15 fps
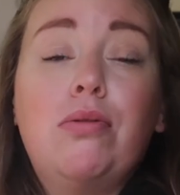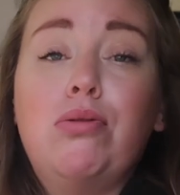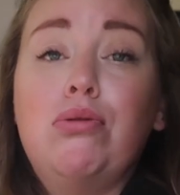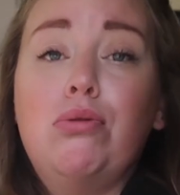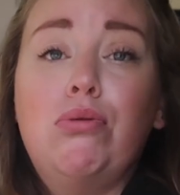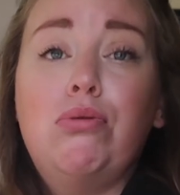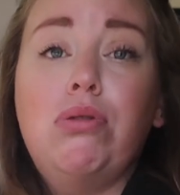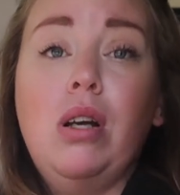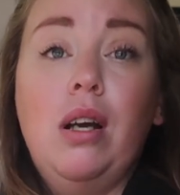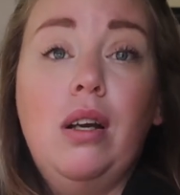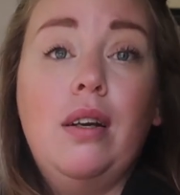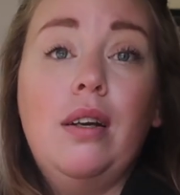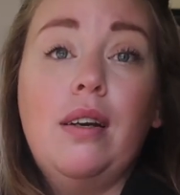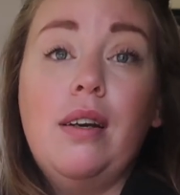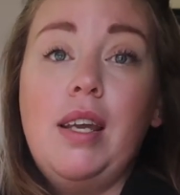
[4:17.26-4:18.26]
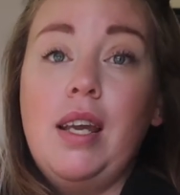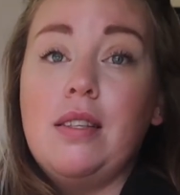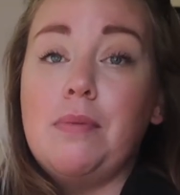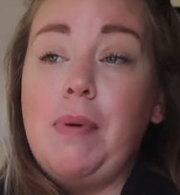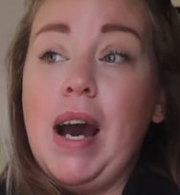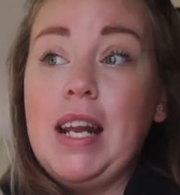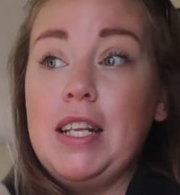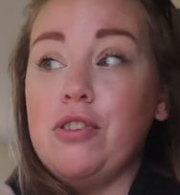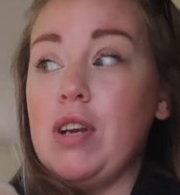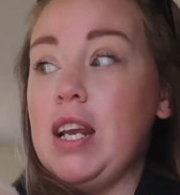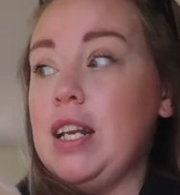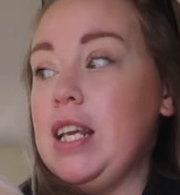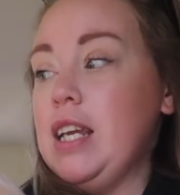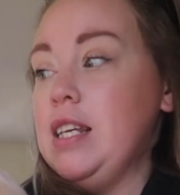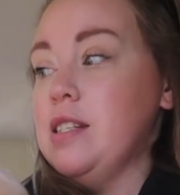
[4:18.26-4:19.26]
whew, it's potty
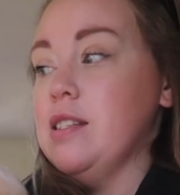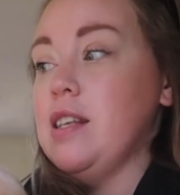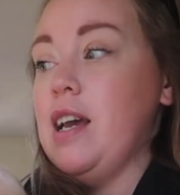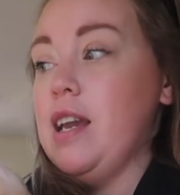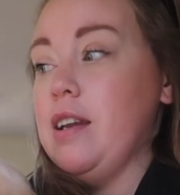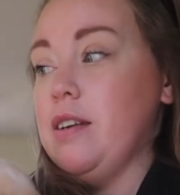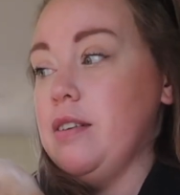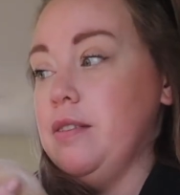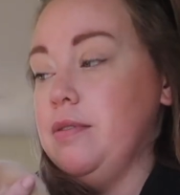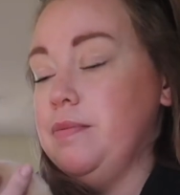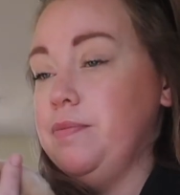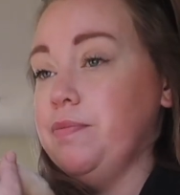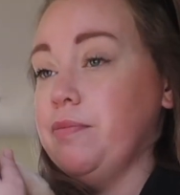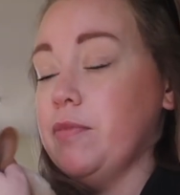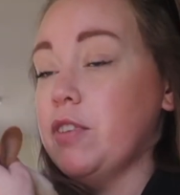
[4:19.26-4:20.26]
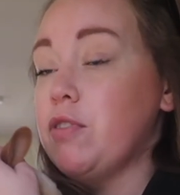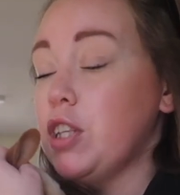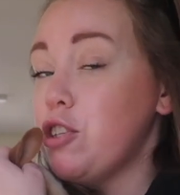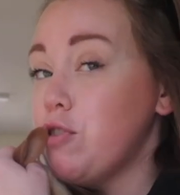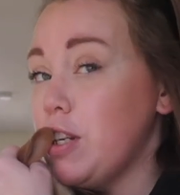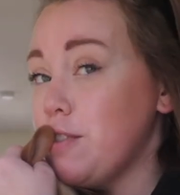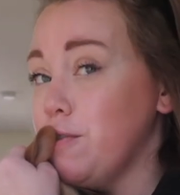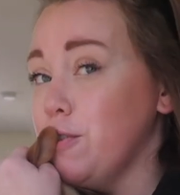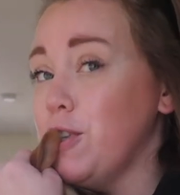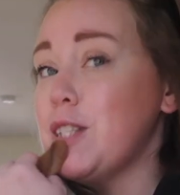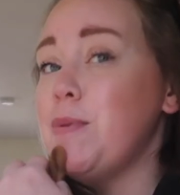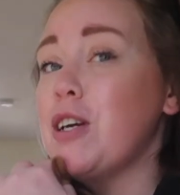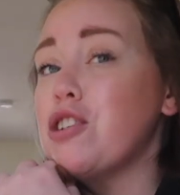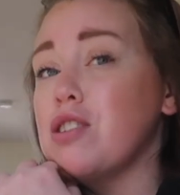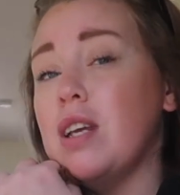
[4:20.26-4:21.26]
training is like really stressful,
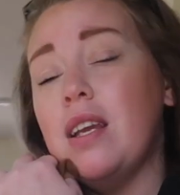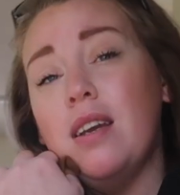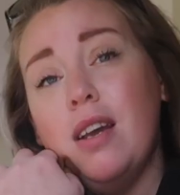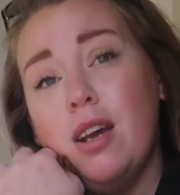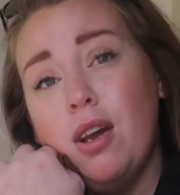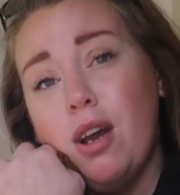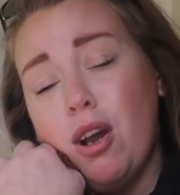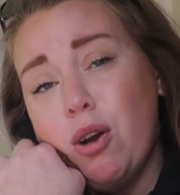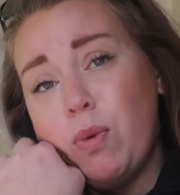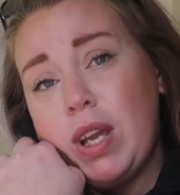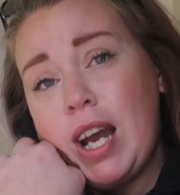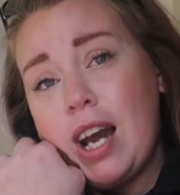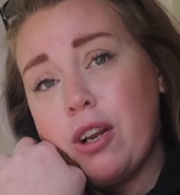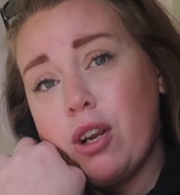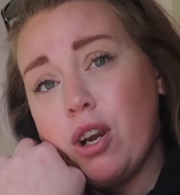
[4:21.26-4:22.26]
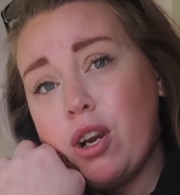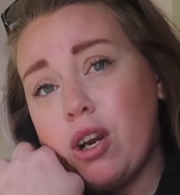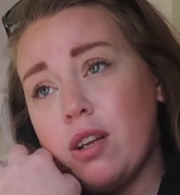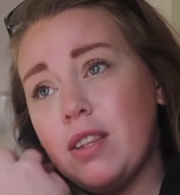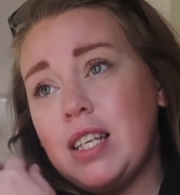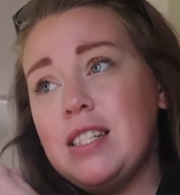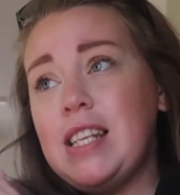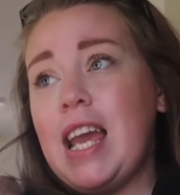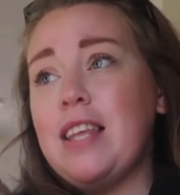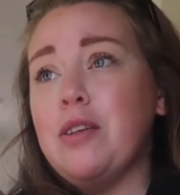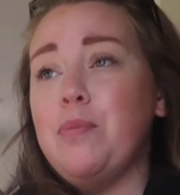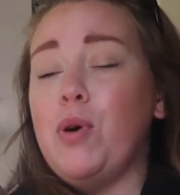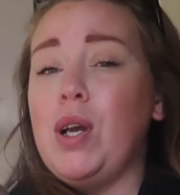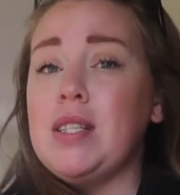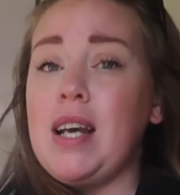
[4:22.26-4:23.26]
especially we got her the day the
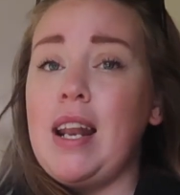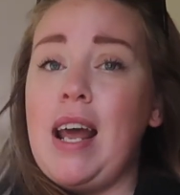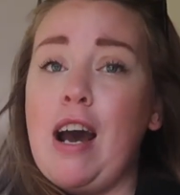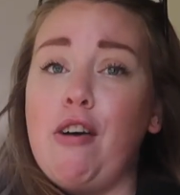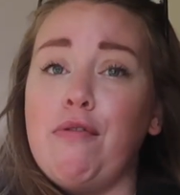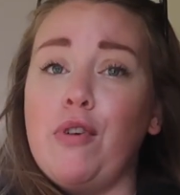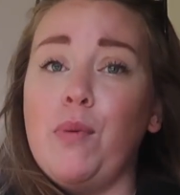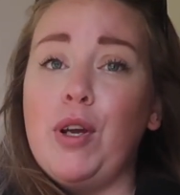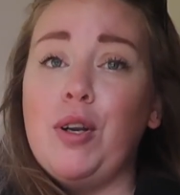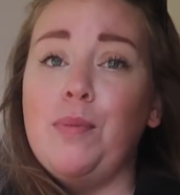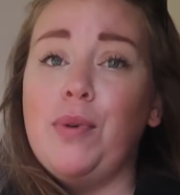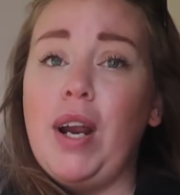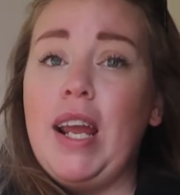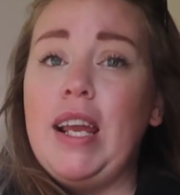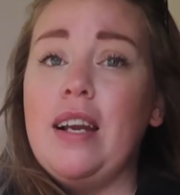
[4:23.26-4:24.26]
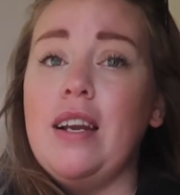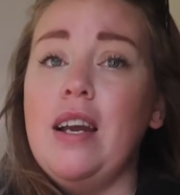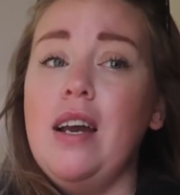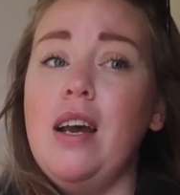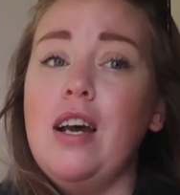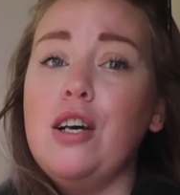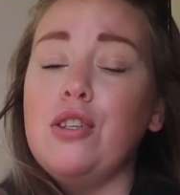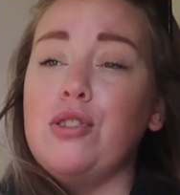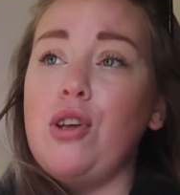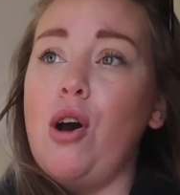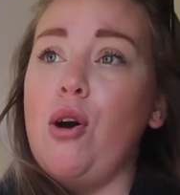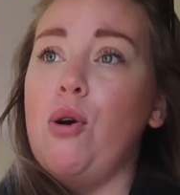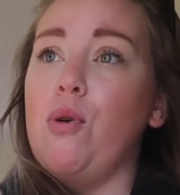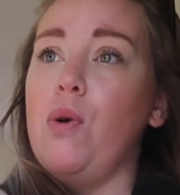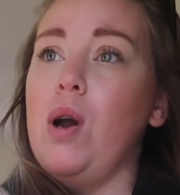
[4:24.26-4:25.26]
boys got out for winter break.
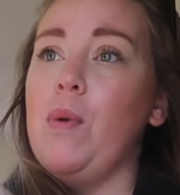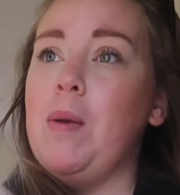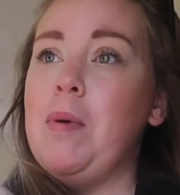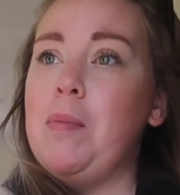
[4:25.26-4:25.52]
So we've